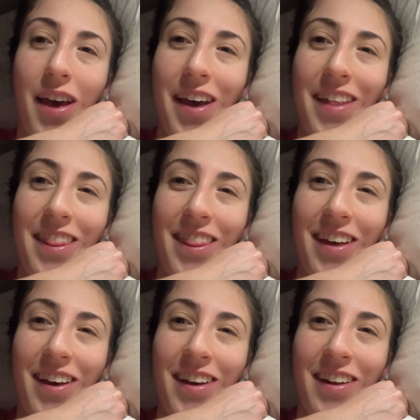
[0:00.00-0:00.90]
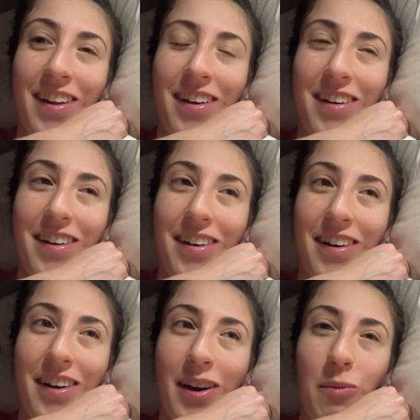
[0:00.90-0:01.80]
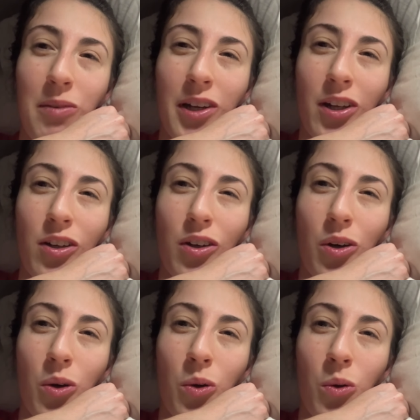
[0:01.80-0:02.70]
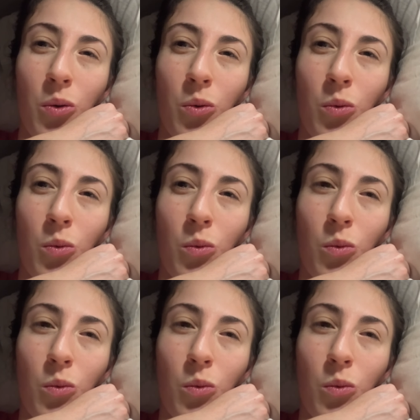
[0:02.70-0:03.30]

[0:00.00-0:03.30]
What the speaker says: and then I'm gonna go